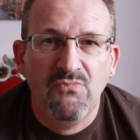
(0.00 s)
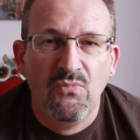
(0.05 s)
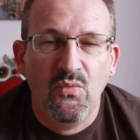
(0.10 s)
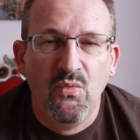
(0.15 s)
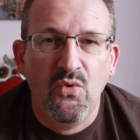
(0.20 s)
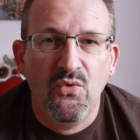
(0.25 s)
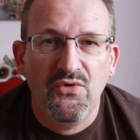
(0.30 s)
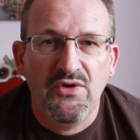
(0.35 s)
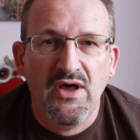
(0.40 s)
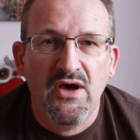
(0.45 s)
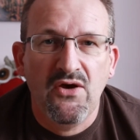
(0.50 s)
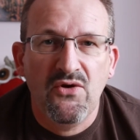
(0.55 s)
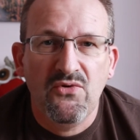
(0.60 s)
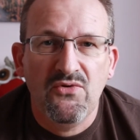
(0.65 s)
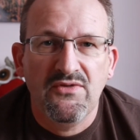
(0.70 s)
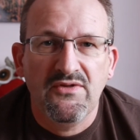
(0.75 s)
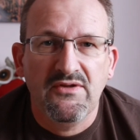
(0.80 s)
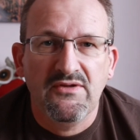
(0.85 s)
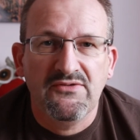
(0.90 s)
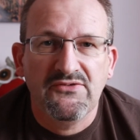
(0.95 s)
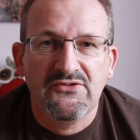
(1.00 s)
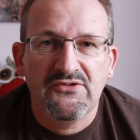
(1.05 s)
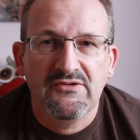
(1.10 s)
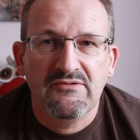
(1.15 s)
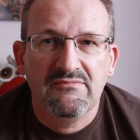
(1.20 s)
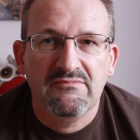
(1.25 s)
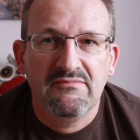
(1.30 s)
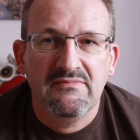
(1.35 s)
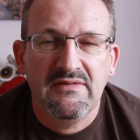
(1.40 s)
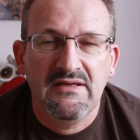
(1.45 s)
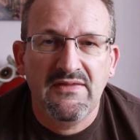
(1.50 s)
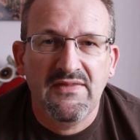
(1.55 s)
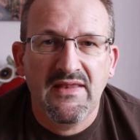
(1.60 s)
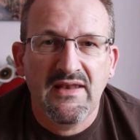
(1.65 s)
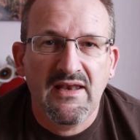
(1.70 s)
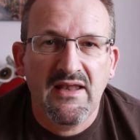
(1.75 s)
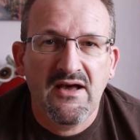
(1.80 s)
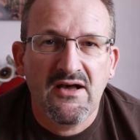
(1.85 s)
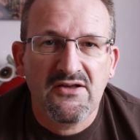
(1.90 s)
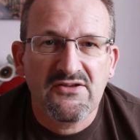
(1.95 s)
will know that in the
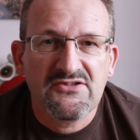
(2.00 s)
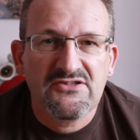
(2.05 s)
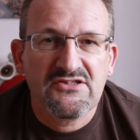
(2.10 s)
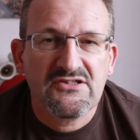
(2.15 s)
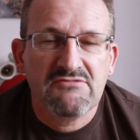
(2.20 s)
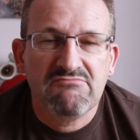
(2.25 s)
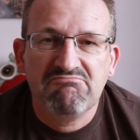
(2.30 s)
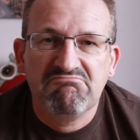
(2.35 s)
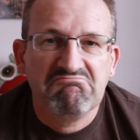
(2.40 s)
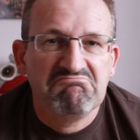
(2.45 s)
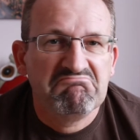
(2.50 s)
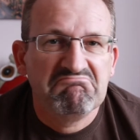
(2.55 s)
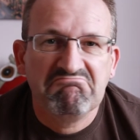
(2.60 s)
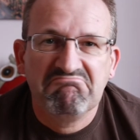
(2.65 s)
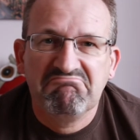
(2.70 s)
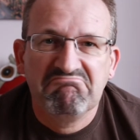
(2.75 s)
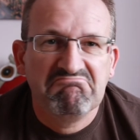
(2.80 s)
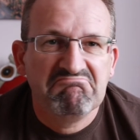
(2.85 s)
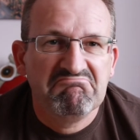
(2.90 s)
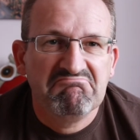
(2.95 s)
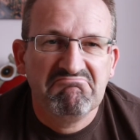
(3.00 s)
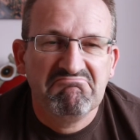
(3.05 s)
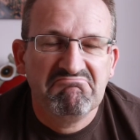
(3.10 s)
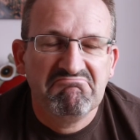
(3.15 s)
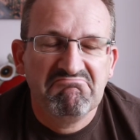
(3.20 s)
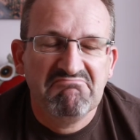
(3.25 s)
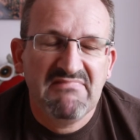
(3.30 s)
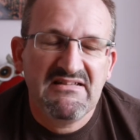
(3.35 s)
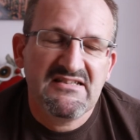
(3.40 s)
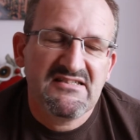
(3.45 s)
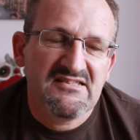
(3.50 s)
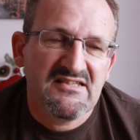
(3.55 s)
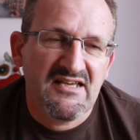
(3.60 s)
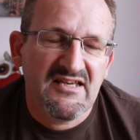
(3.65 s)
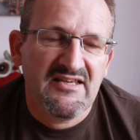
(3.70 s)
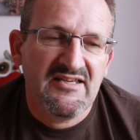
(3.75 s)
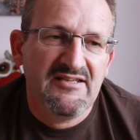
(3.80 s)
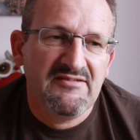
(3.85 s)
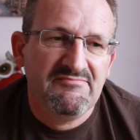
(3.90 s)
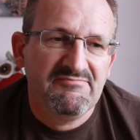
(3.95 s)
last, let's
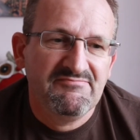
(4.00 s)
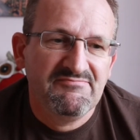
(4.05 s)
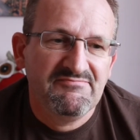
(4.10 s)
say,